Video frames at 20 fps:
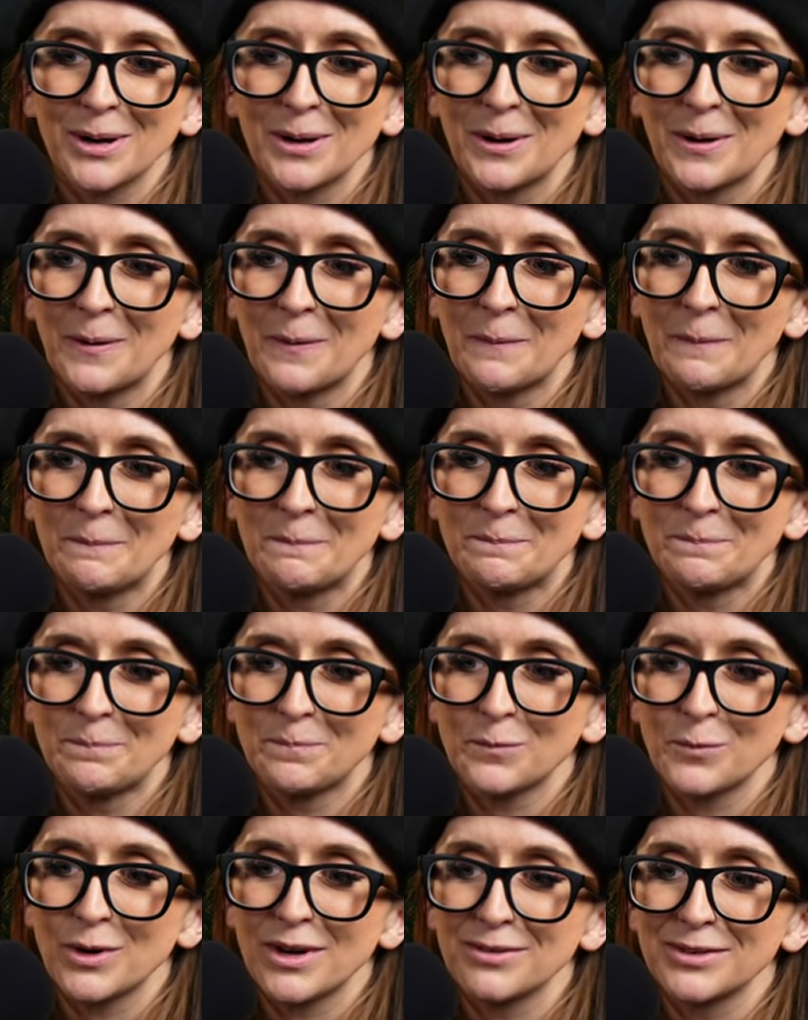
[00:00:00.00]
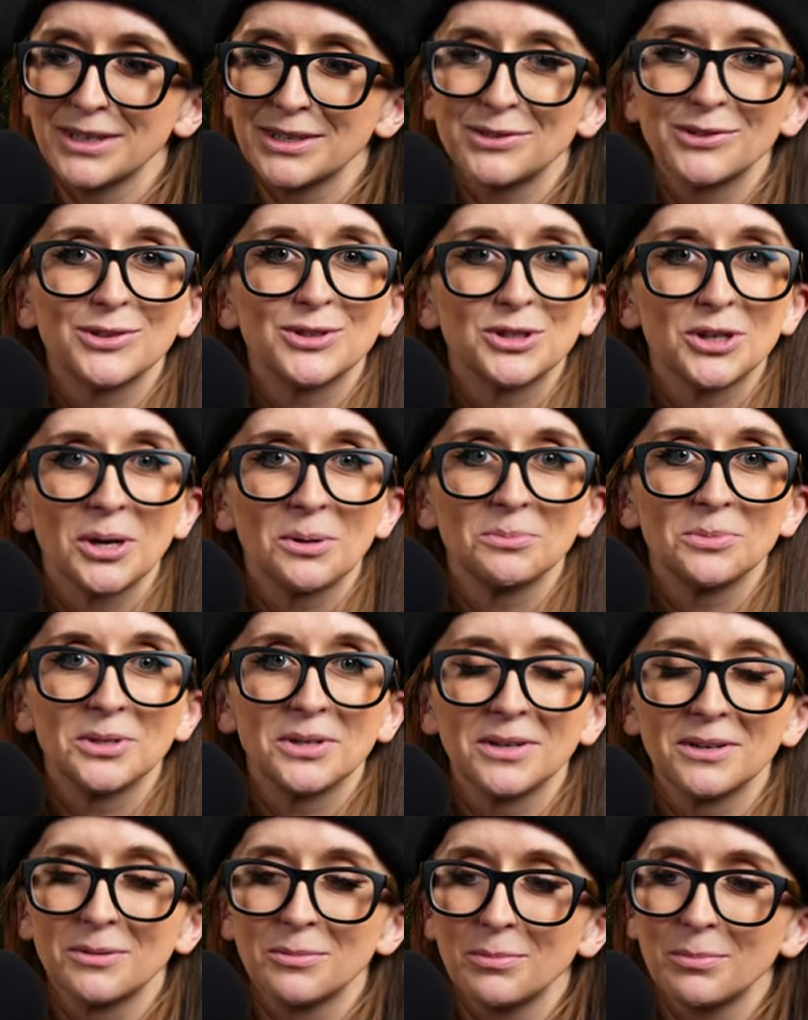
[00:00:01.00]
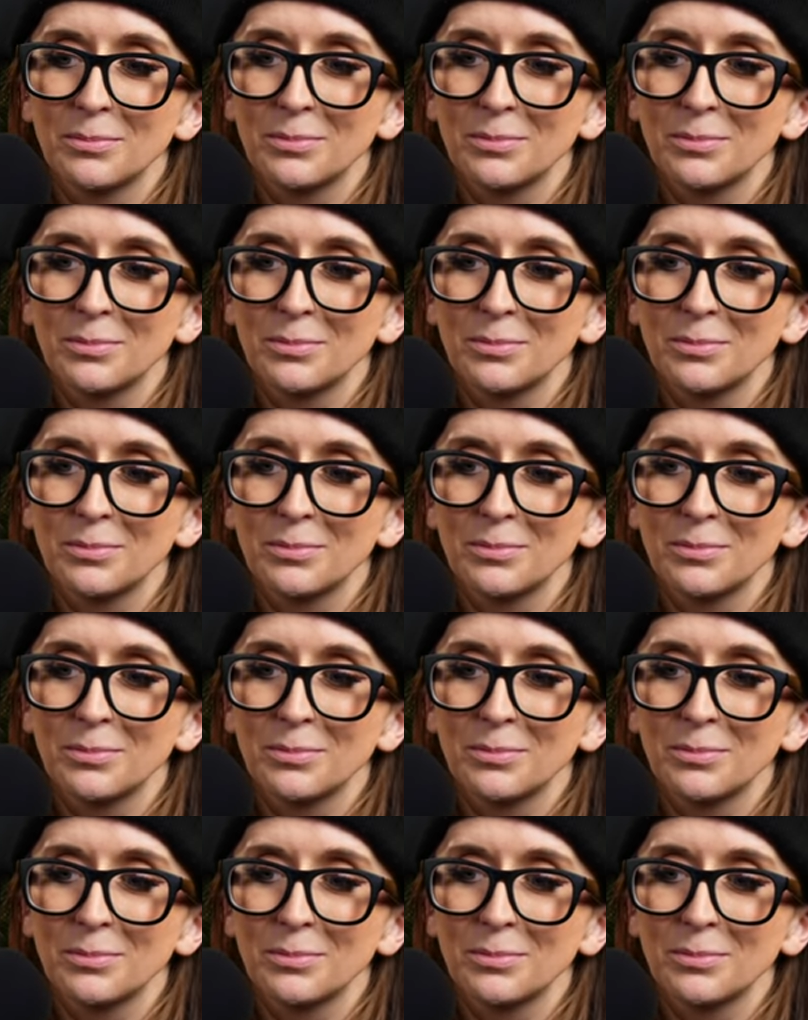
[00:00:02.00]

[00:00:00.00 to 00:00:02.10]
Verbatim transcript: Um, whatever gets the job done.